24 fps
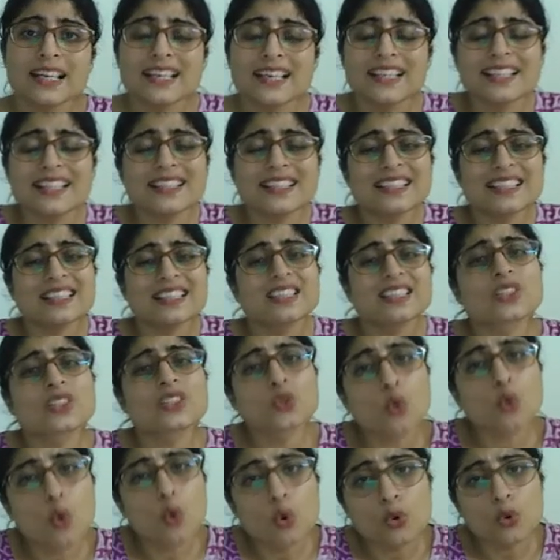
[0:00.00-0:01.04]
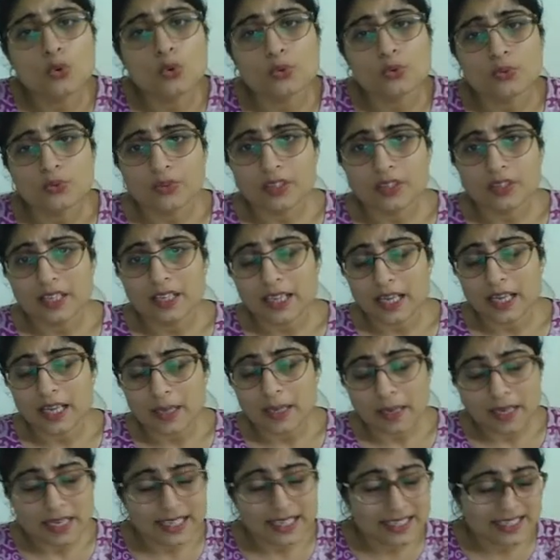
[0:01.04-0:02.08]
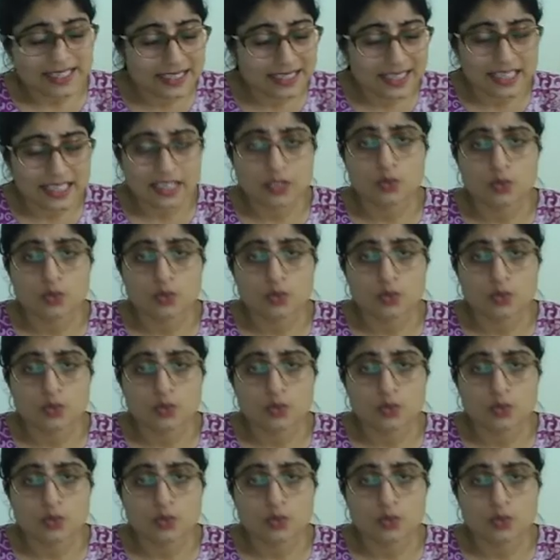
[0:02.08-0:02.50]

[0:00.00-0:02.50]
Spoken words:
Is it so easy